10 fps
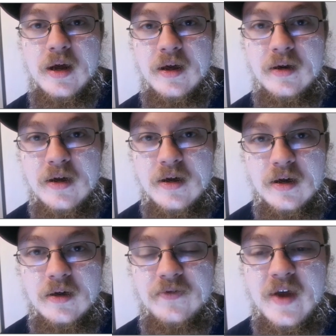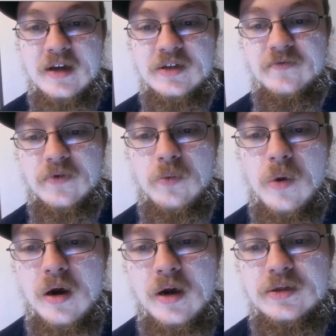And thanks for
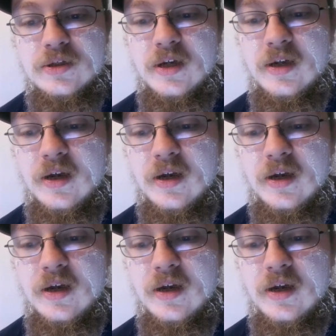watching,